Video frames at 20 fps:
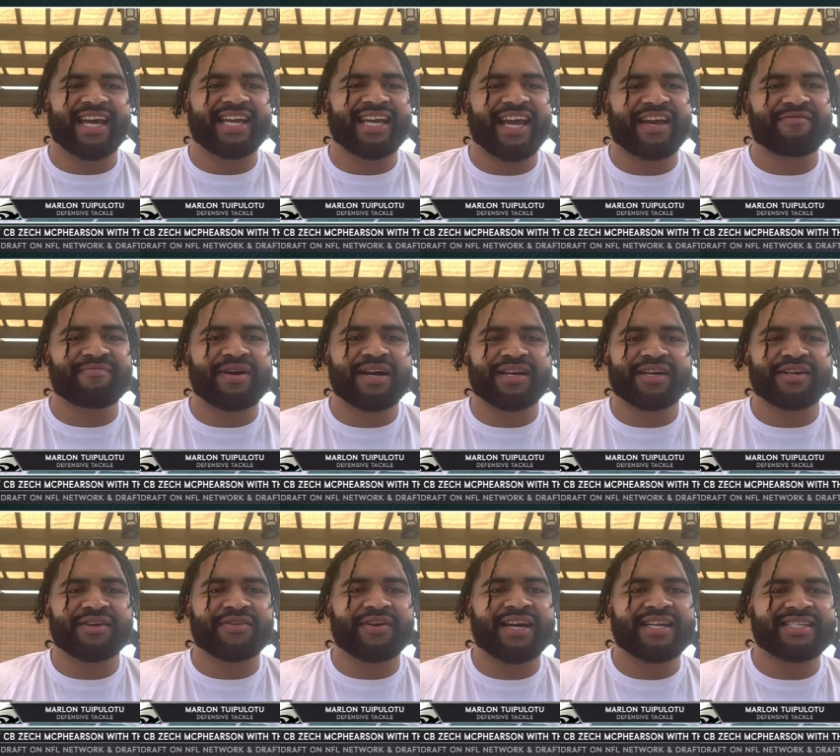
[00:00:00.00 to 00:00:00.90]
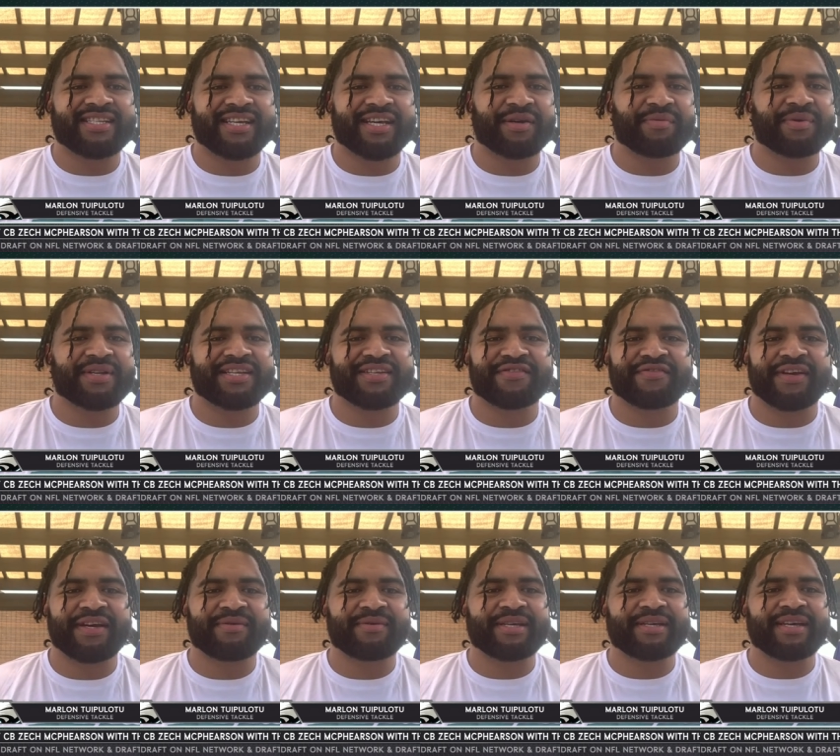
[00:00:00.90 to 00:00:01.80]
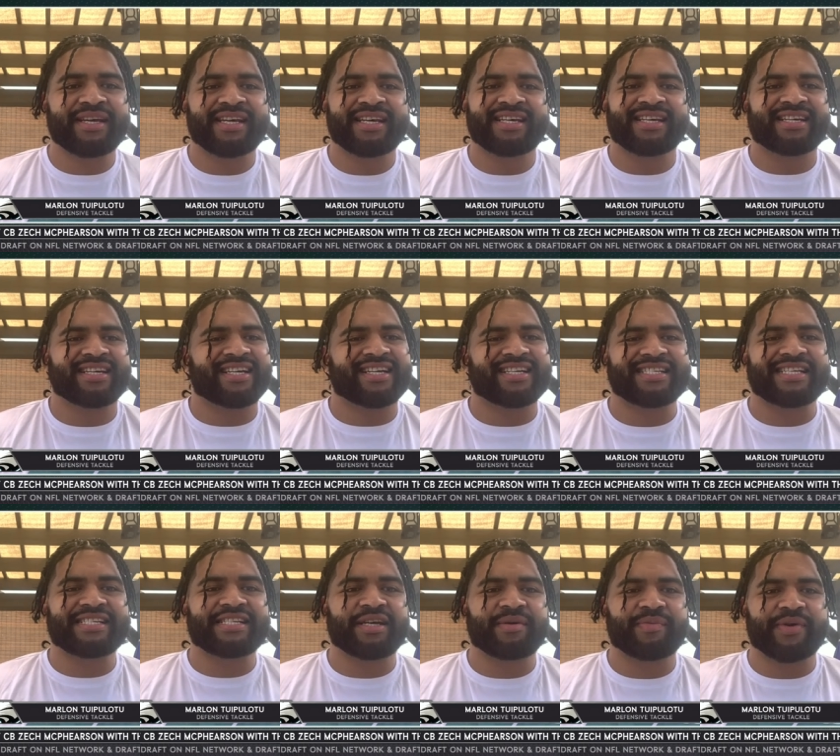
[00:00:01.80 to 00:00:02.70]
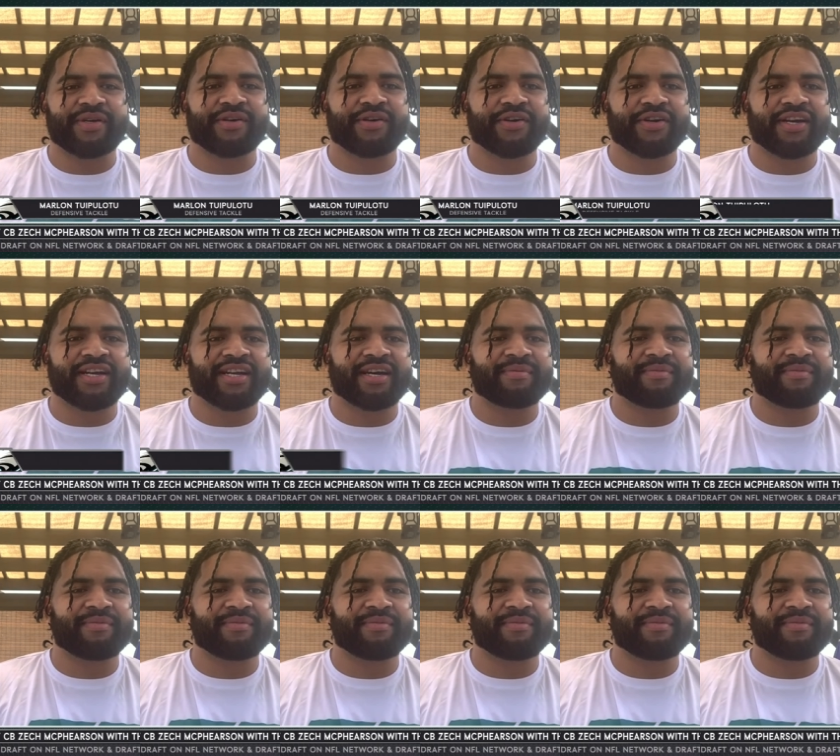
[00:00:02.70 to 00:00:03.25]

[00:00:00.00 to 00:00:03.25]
and gave my congrats to him and his family because he's up in Oregon.